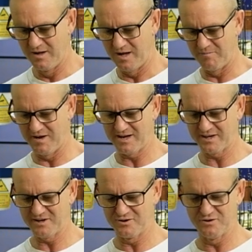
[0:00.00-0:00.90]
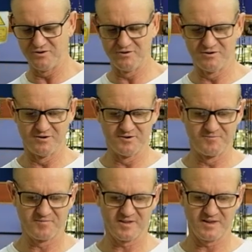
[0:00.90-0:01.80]
I'm now going to do
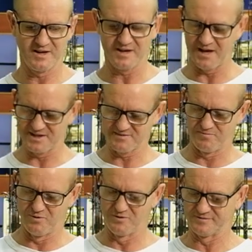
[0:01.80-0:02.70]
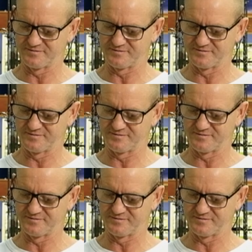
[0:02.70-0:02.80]
a cat's paw,